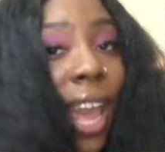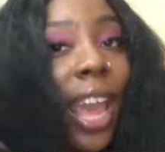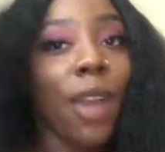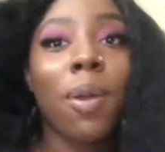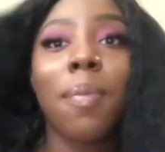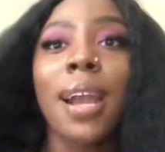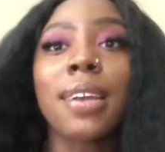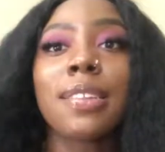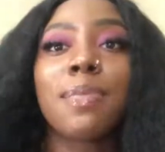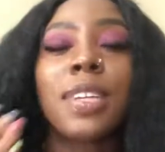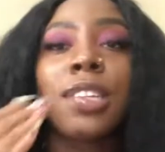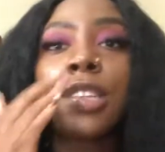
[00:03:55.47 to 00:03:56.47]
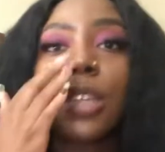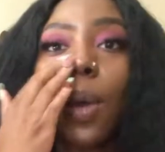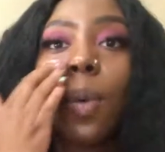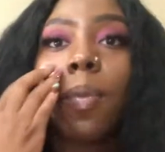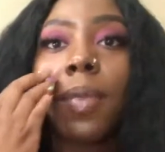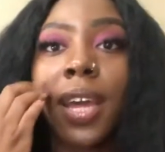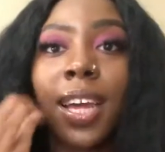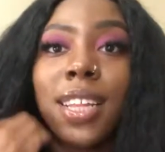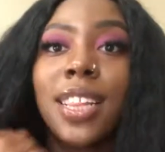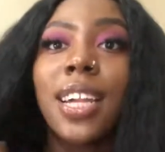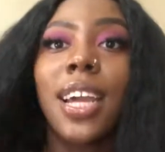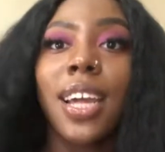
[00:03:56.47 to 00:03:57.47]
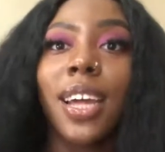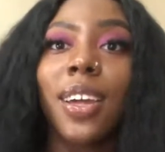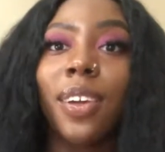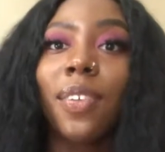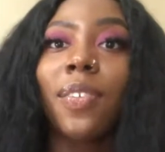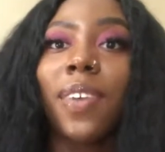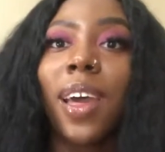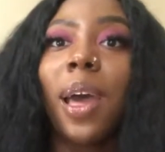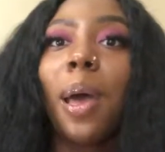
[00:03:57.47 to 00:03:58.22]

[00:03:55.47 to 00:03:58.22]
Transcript: It reminds me so much of